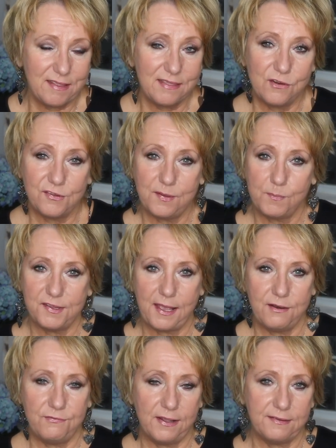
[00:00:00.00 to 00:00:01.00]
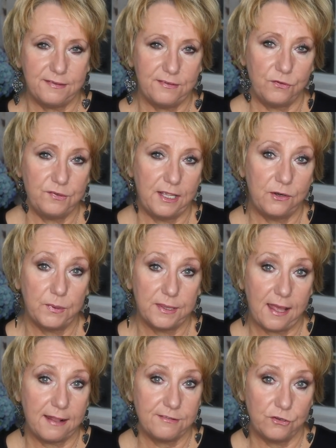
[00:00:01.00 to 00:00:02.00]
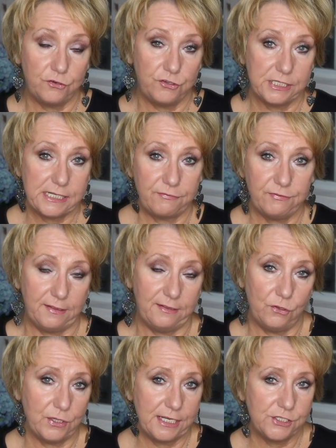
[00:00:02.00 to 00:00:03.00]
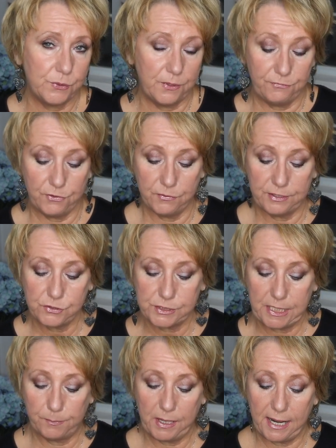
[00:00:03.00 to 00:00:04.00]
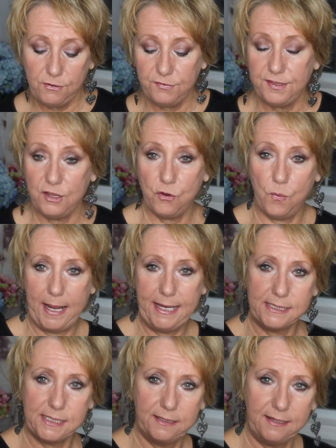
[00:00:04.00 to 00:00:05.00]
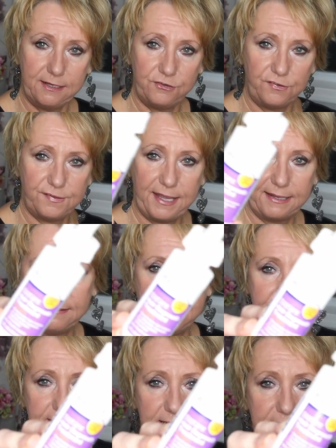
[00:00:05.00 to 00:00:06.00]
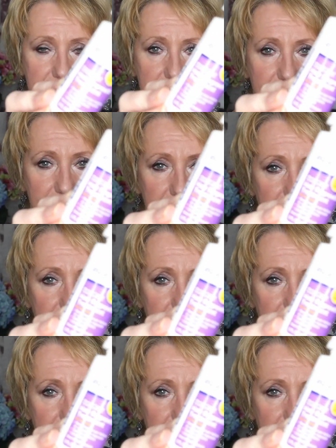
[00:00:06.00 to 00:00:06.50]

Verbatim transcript: there's some side effects associated with that, so you should definitely look into it if you're interested. But I use the Equate, and I just get this in